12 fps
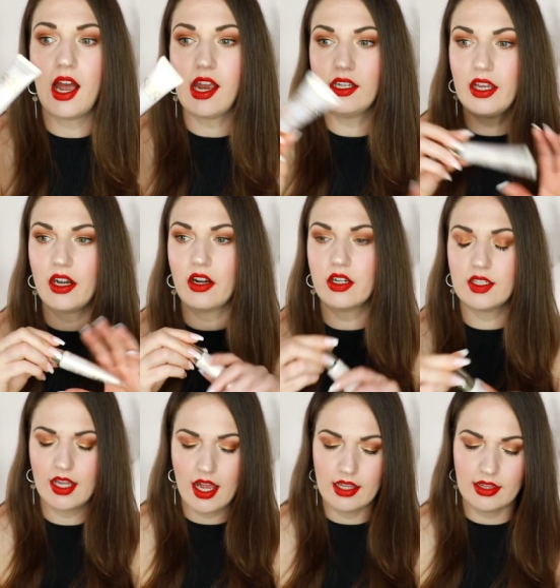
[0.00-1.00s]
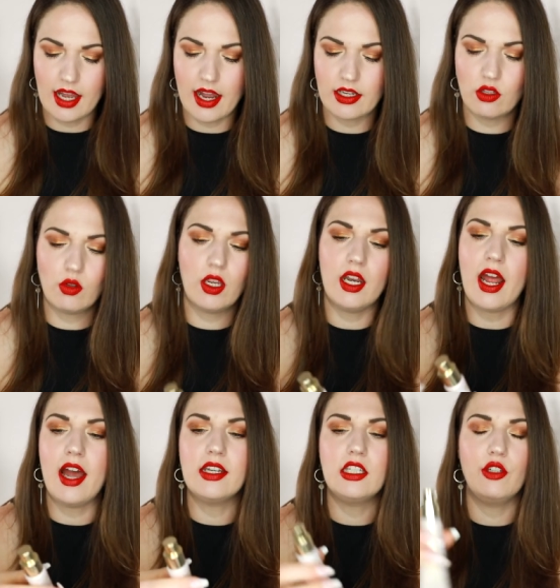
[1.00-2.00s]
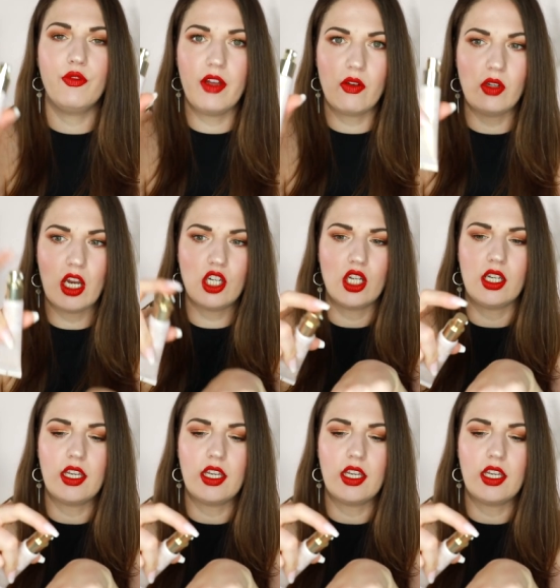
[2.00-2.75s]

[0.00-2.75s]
highlighters that you can add to foundation.